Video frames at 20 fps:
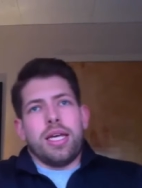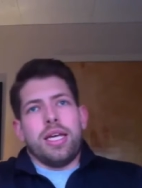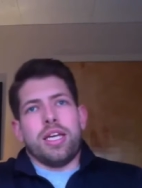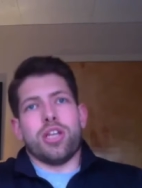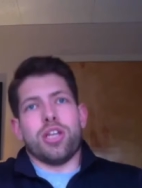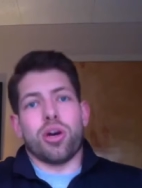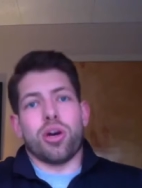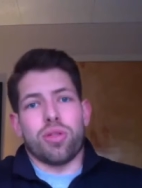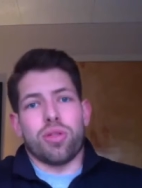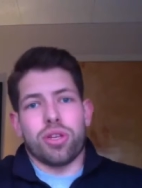
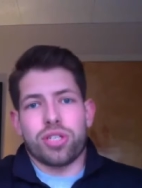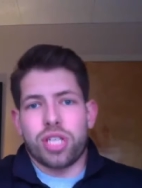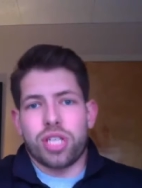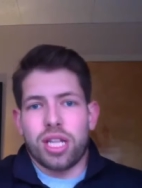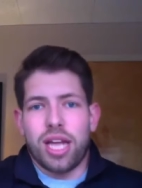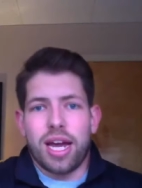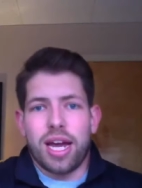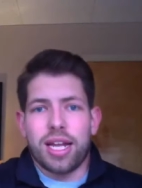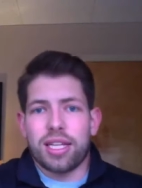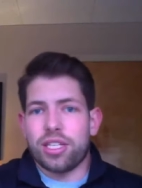there's a
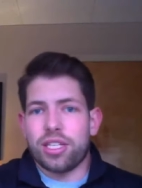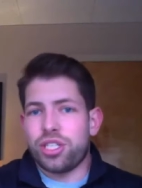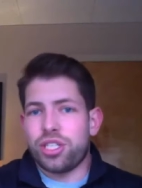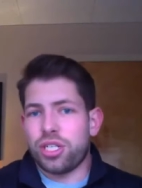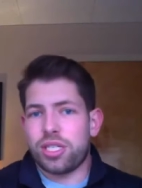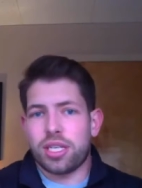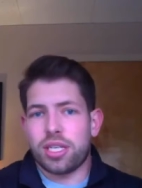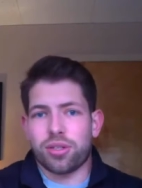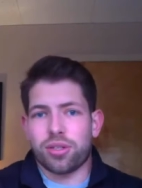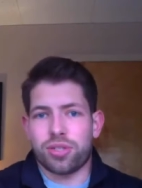lot of
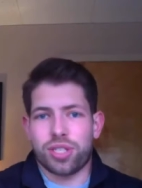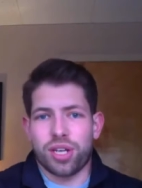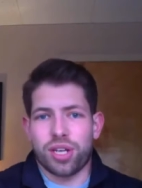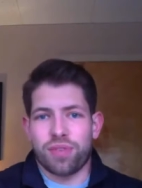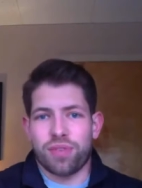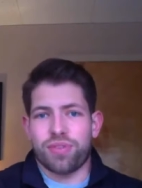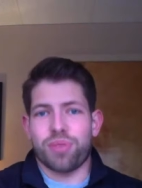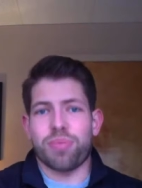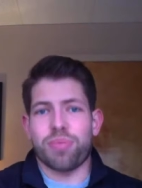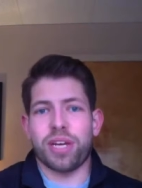logistical
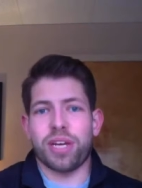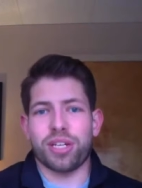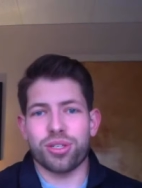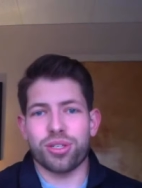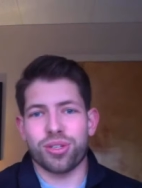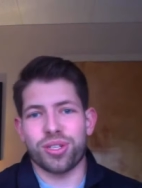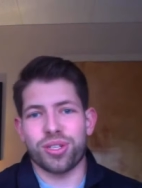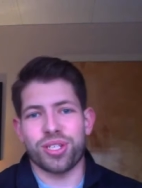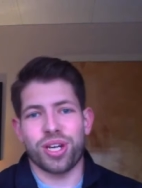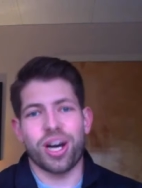stuff to make sure
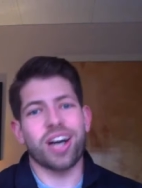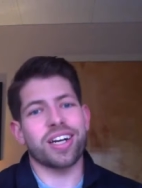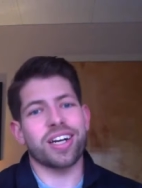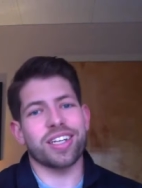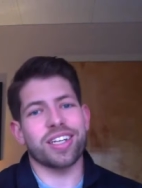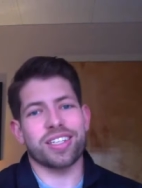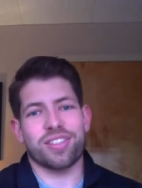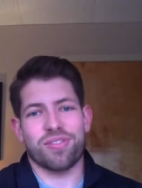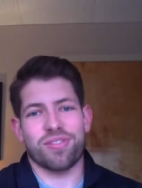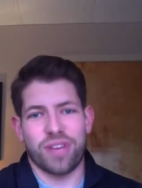the talk
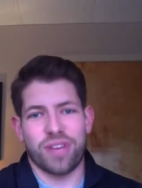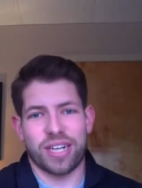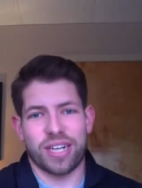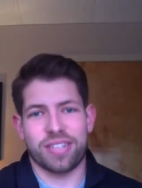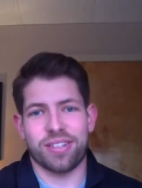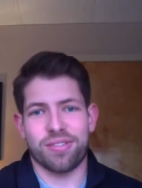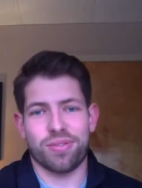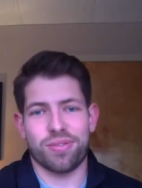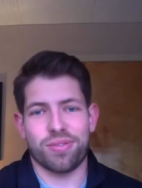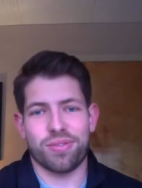is
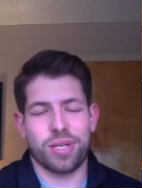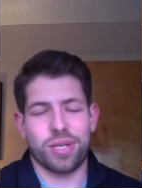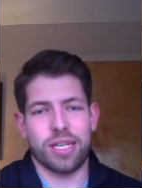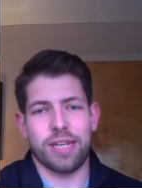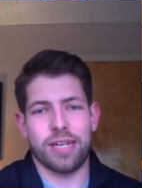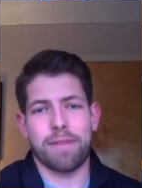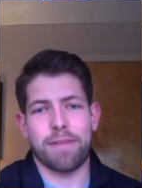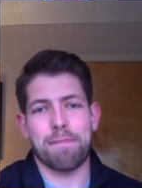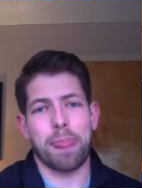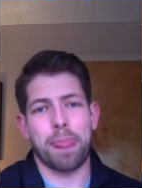effective.
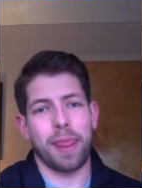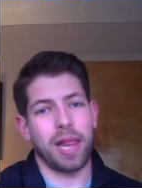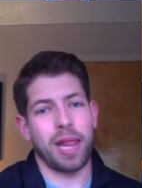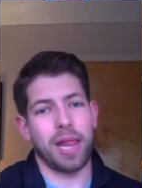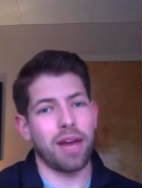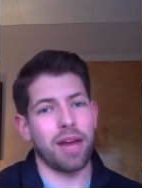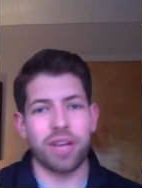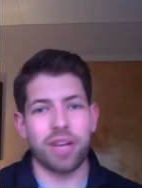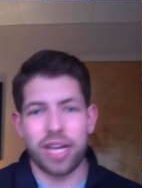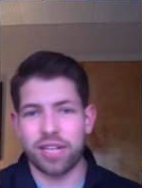And a lot of
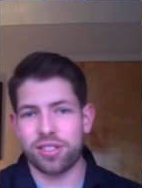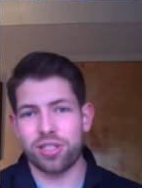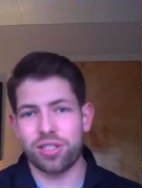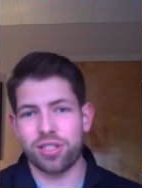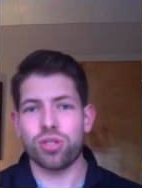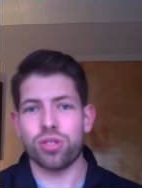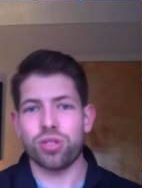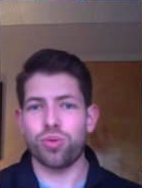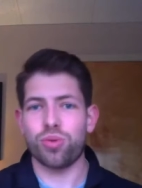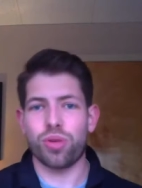it has to
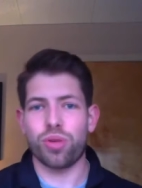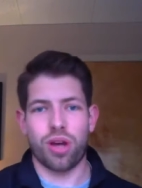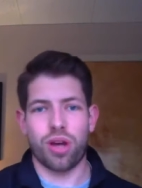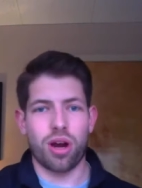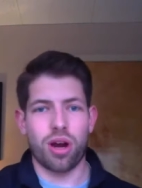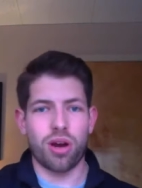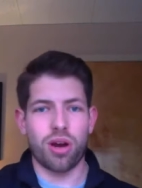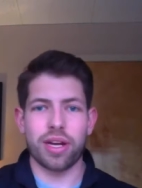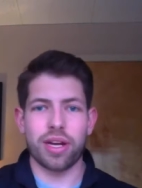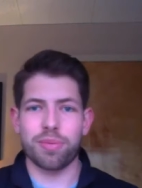do with our
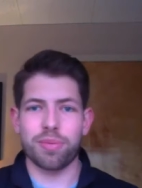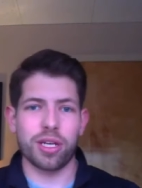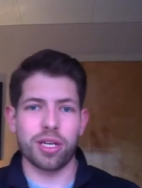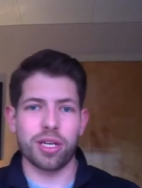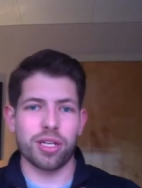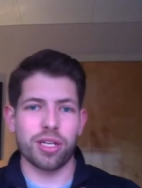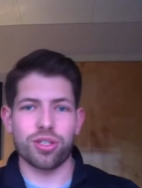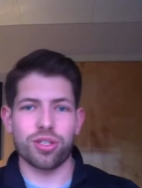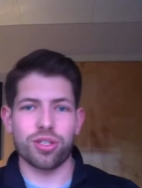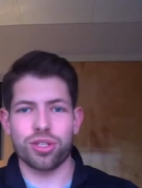end, making
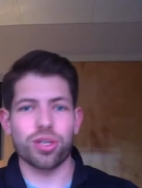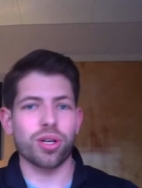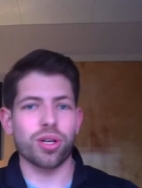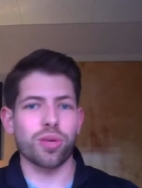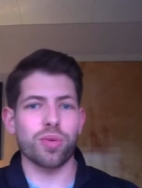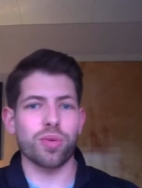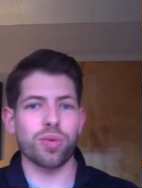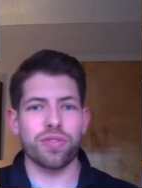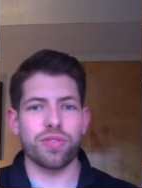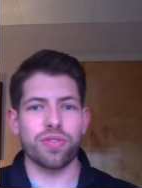sure
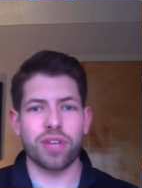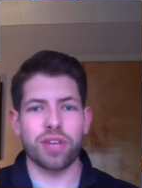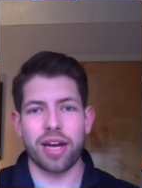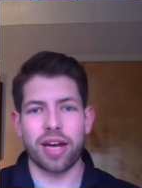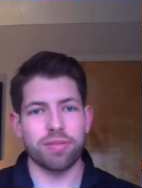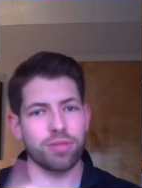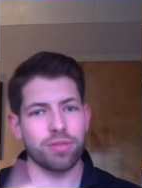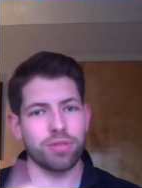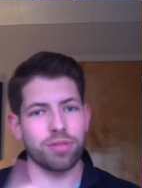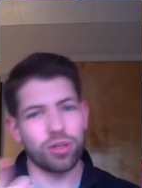we've got
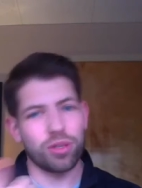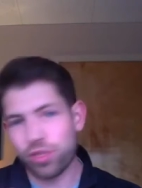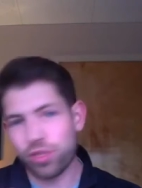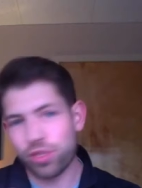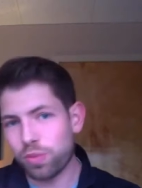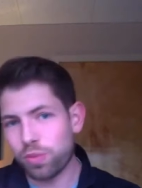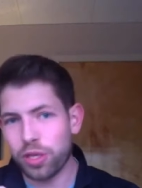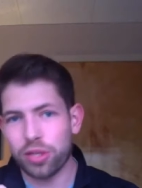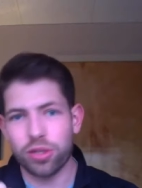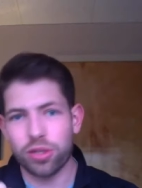good
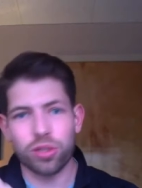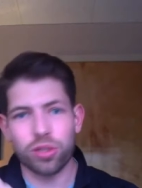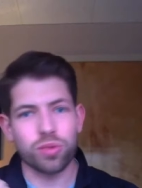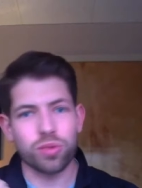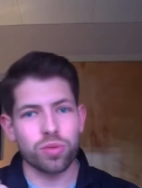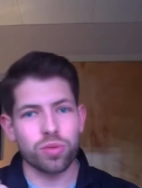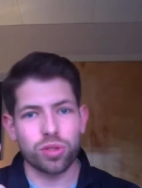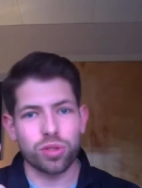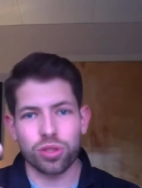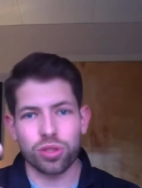speakers with
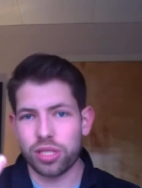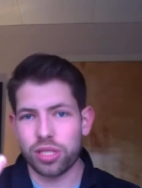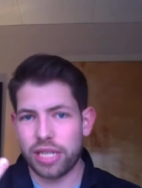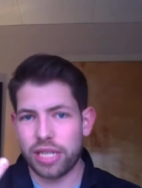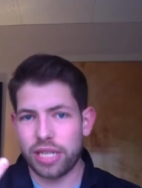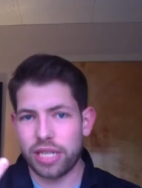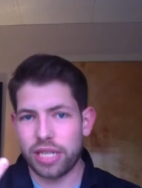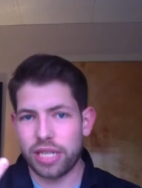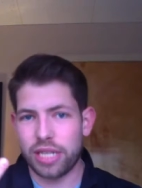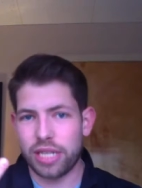good
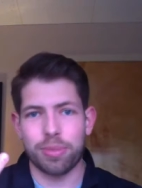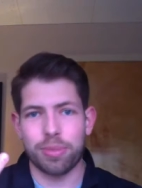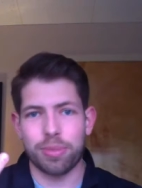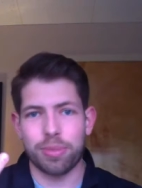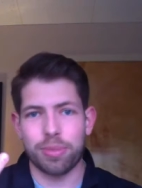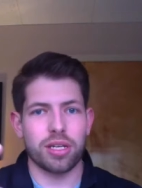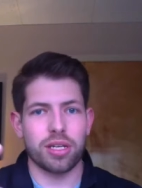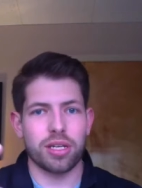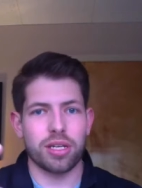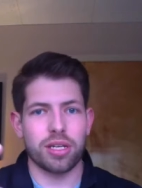topics that
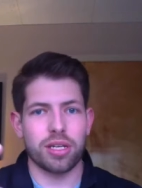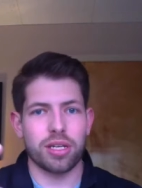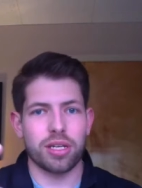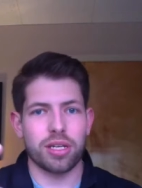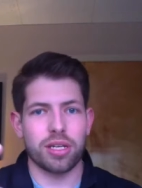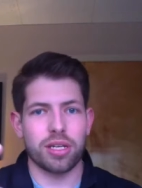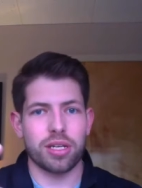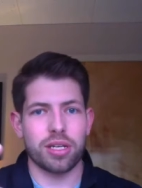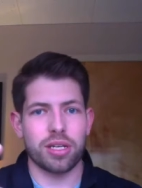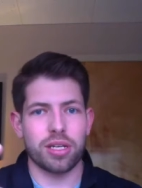are
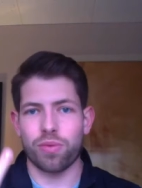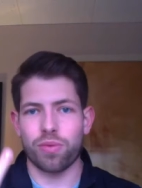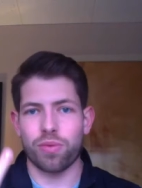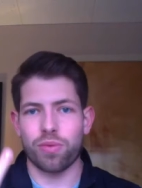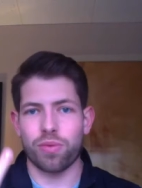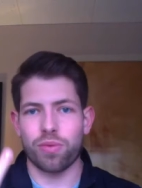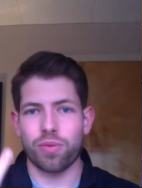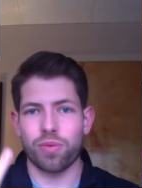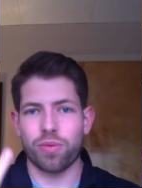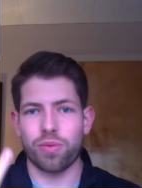relevant
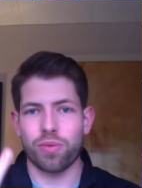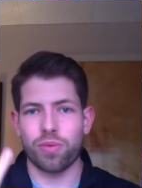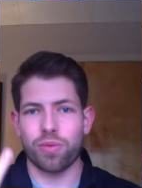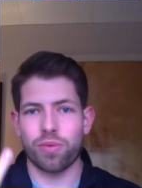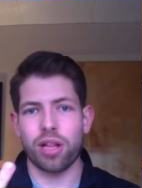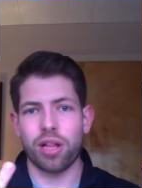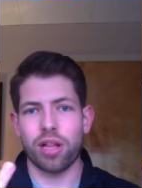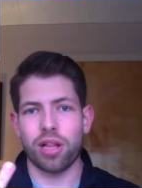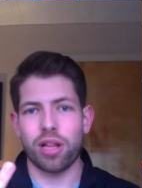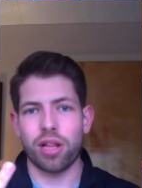to
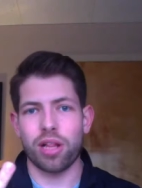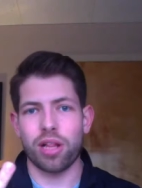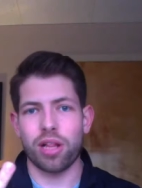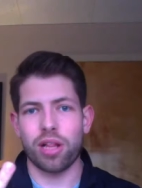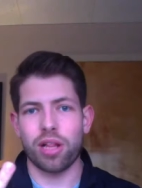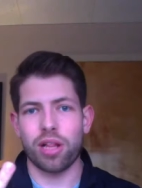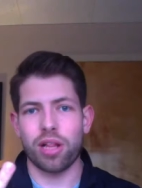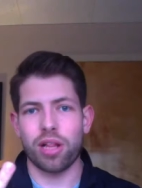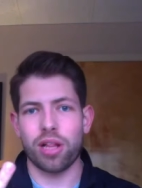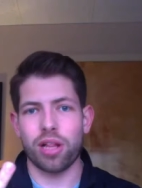a
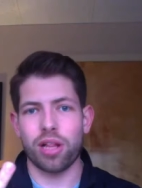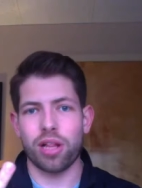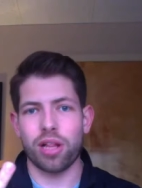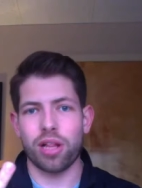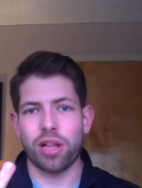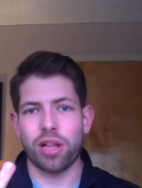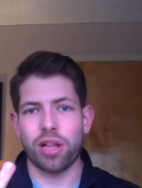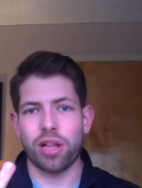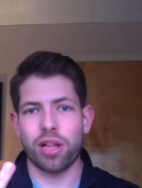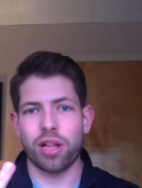wide
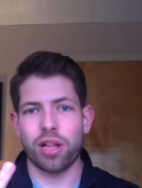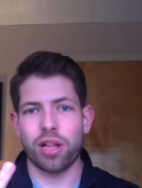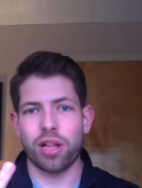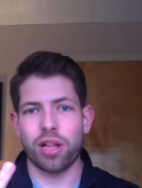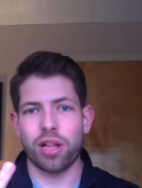swath of